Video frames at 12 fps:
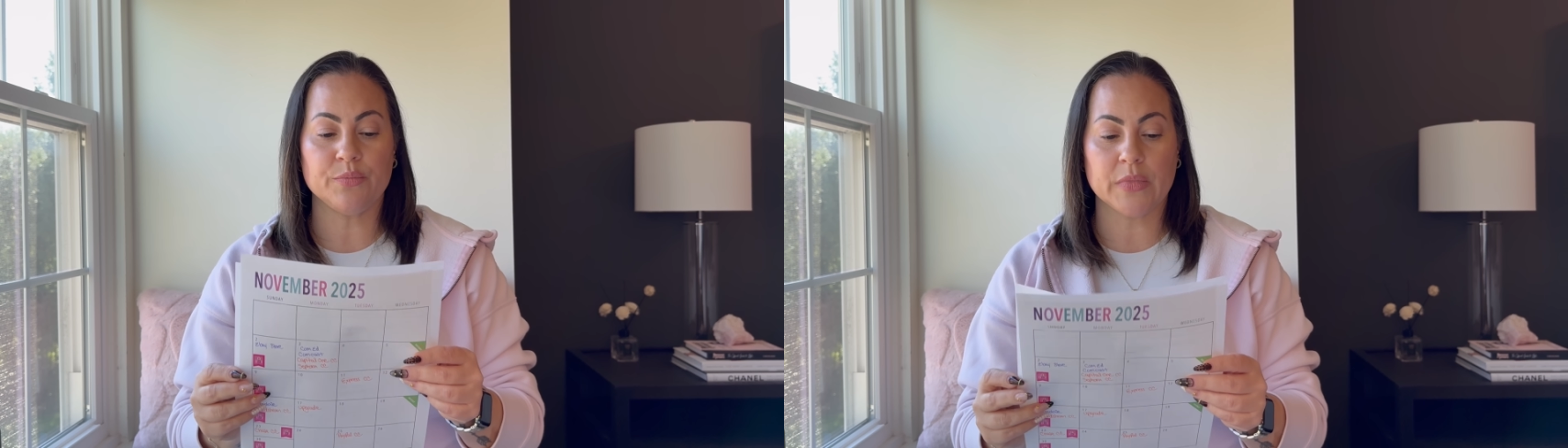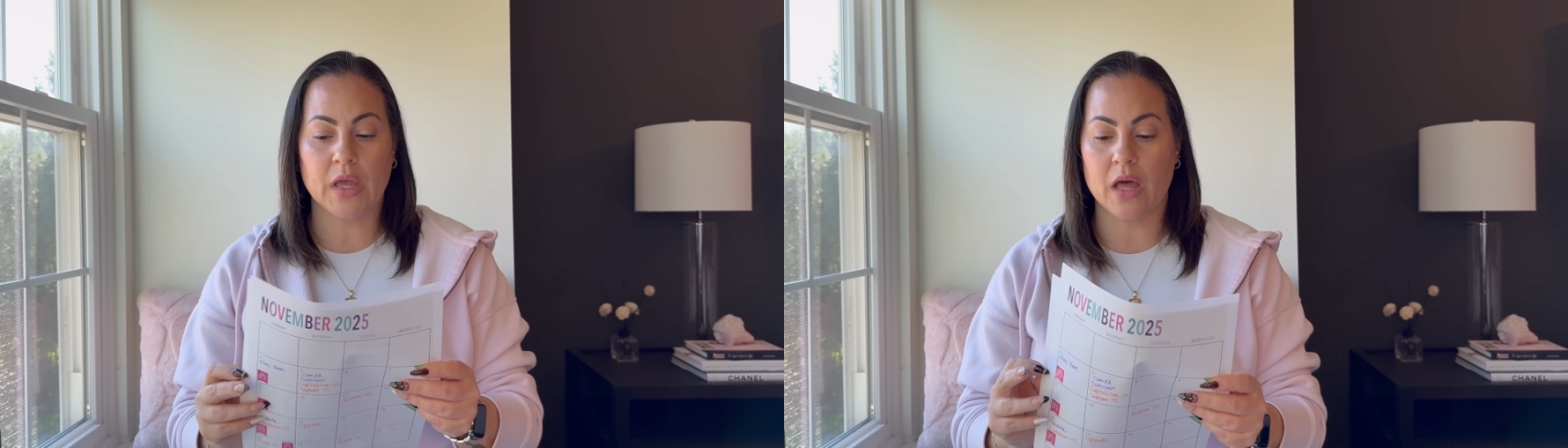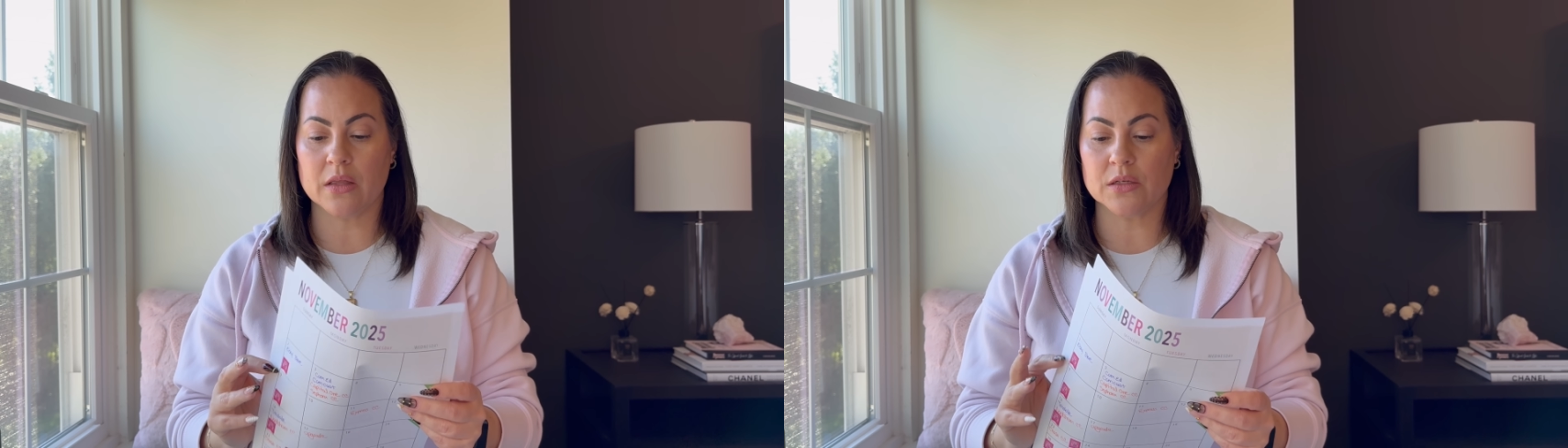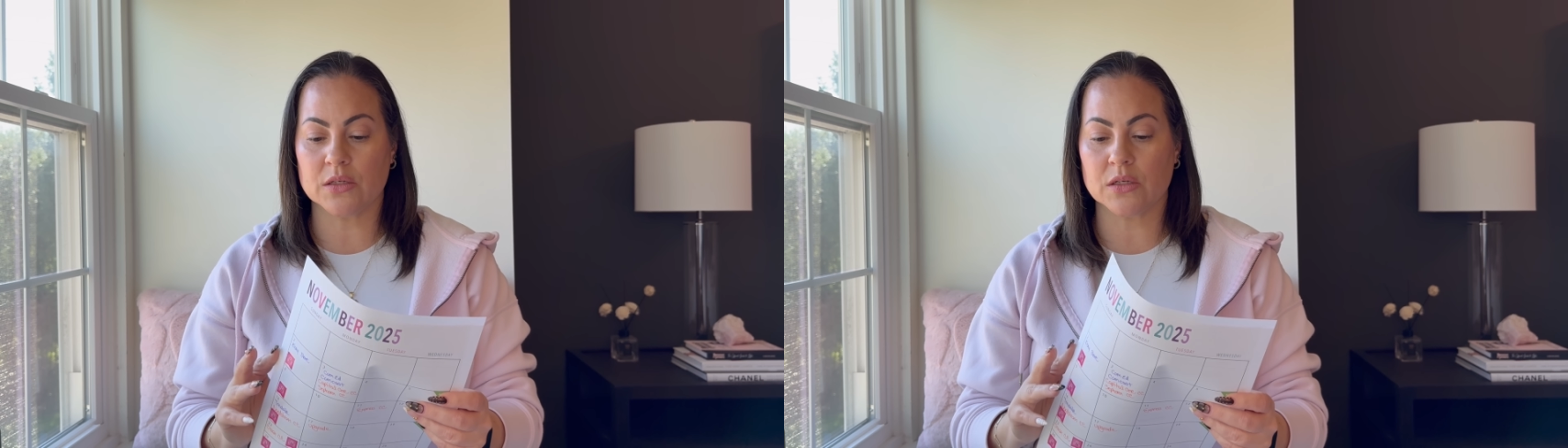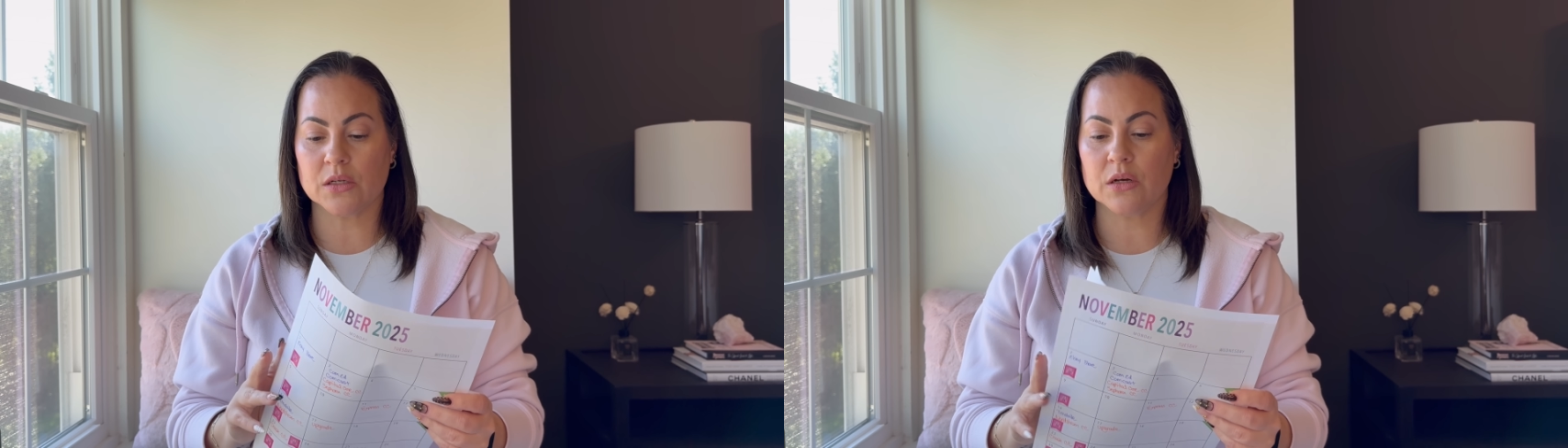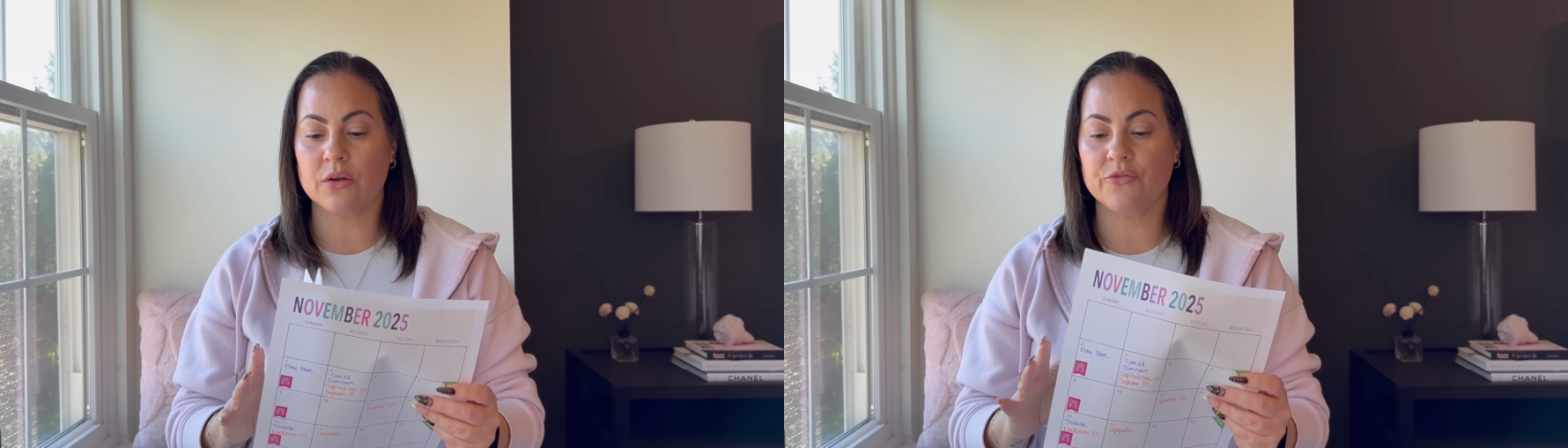
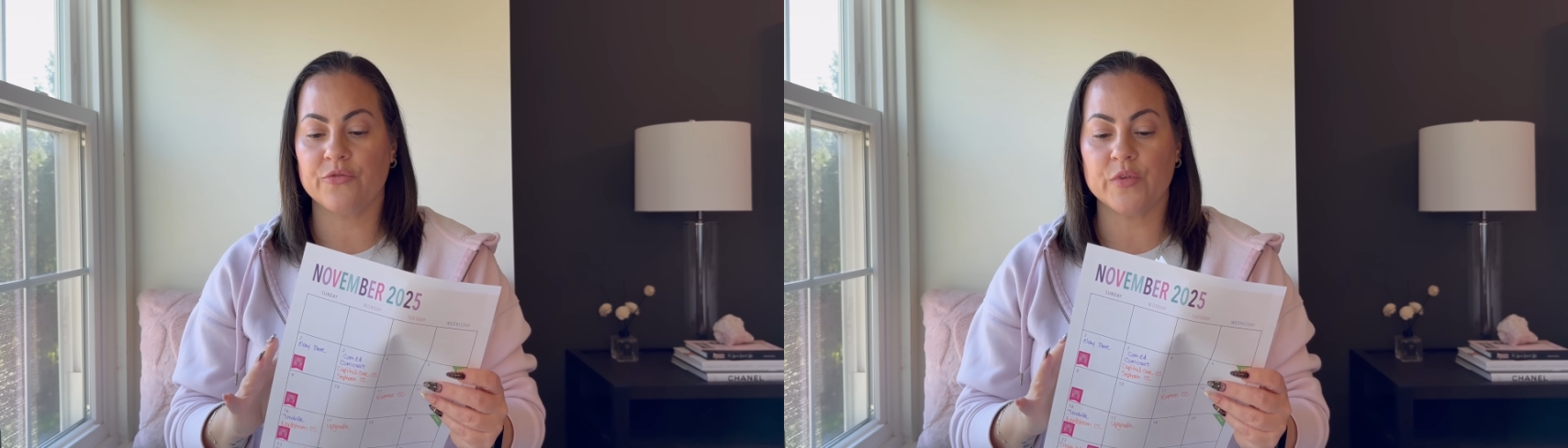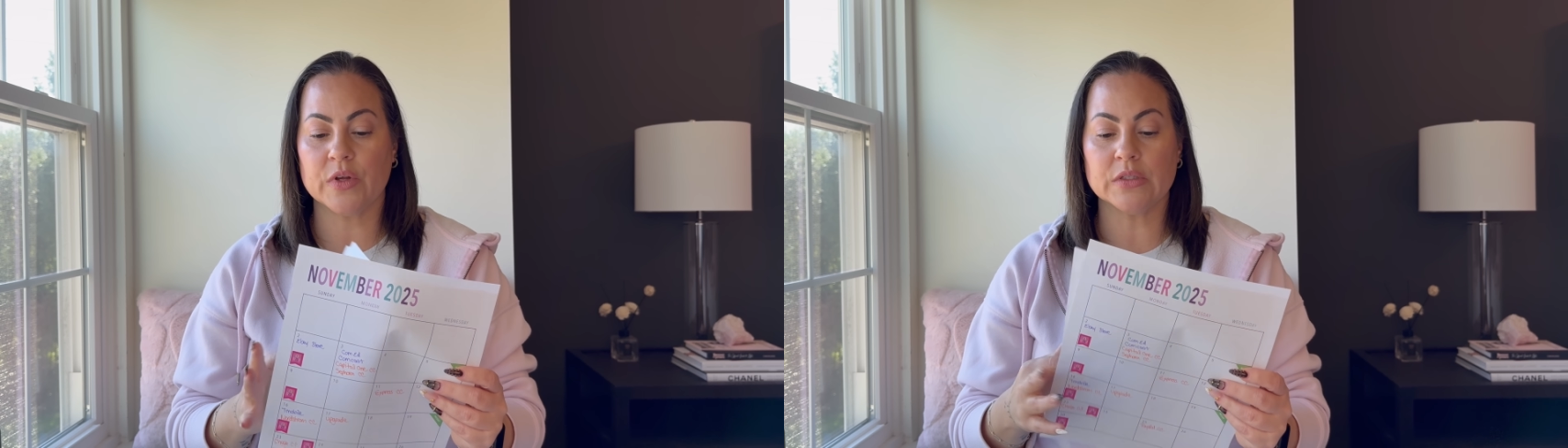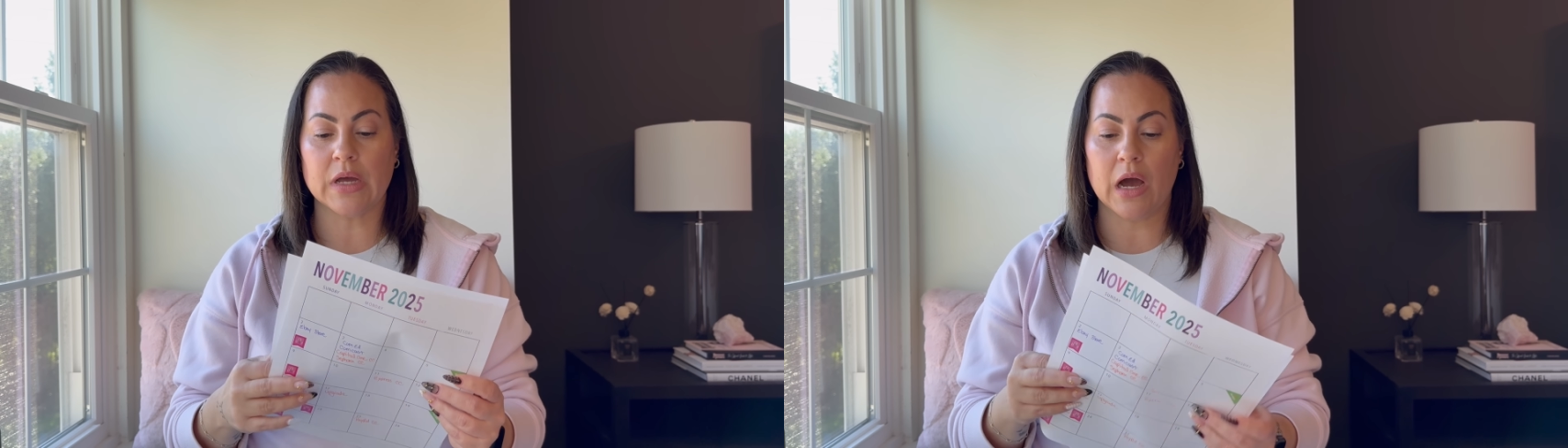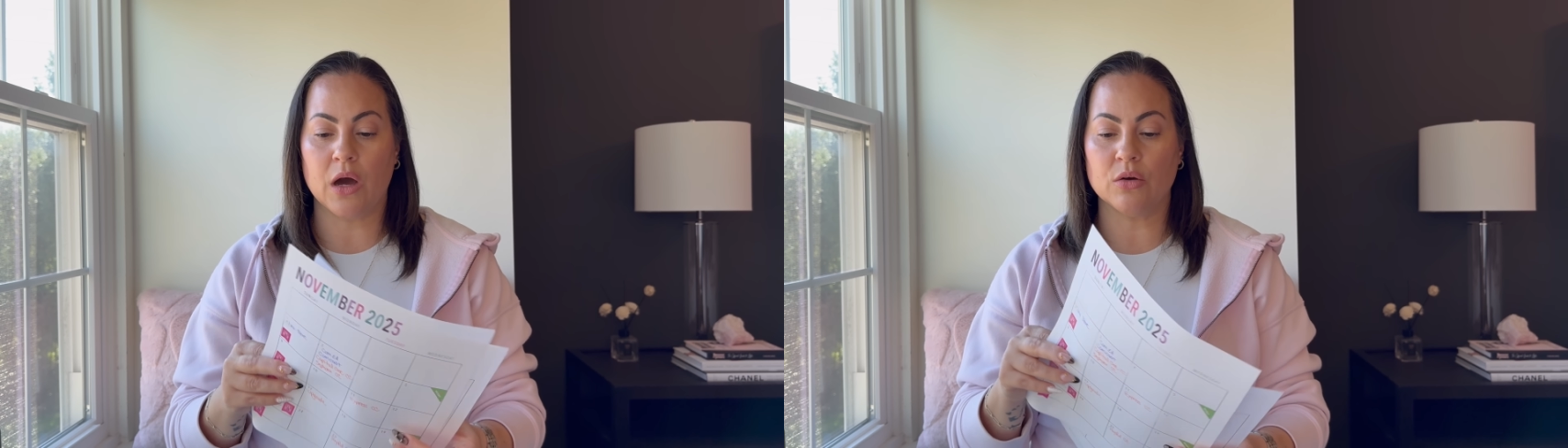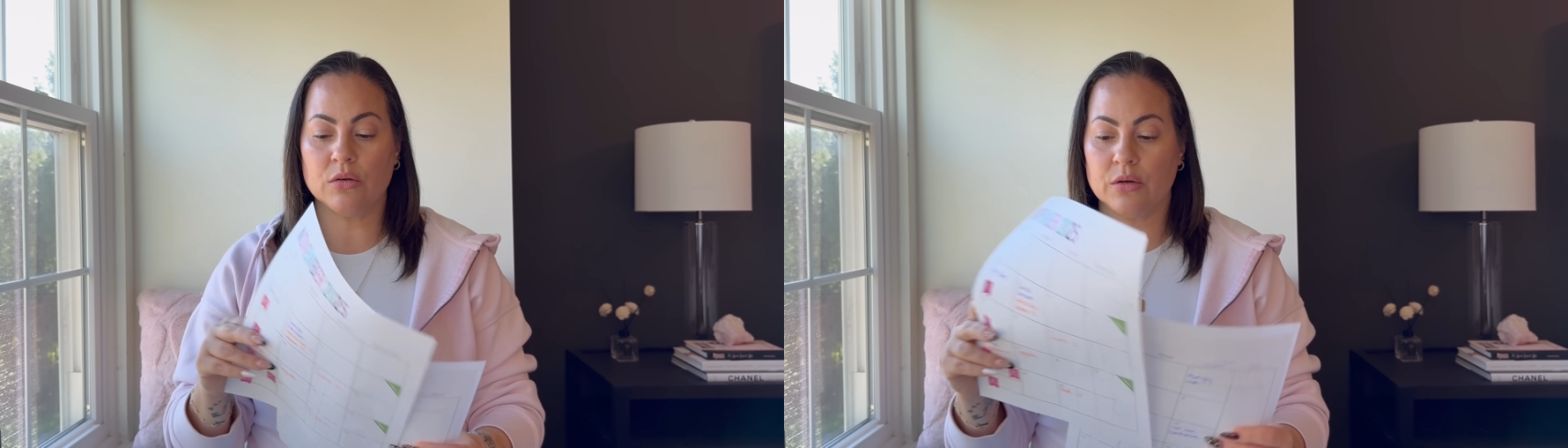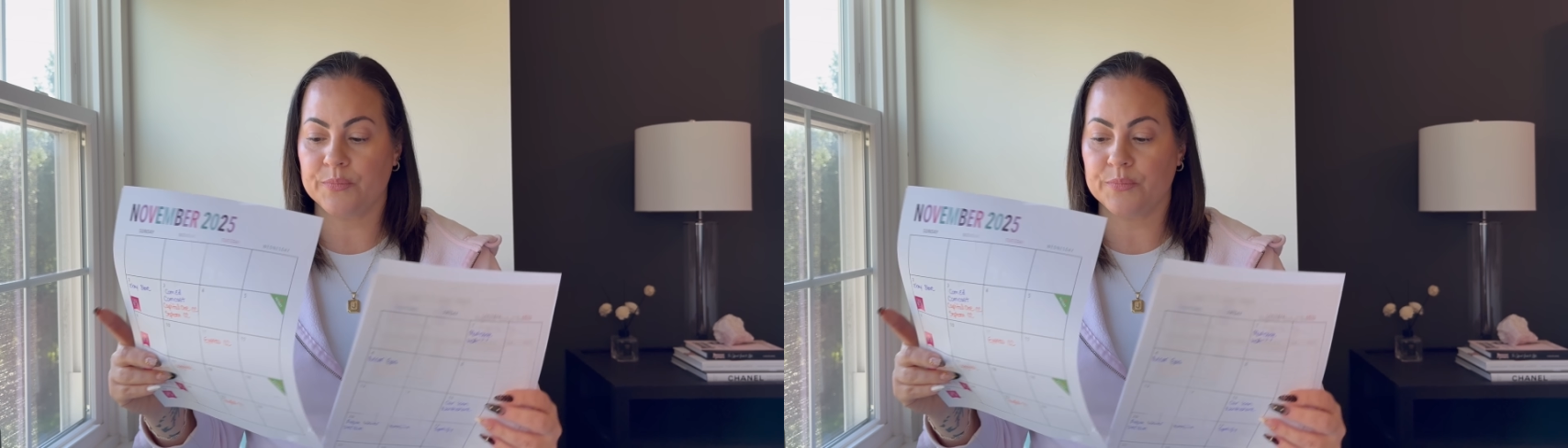calendar filled out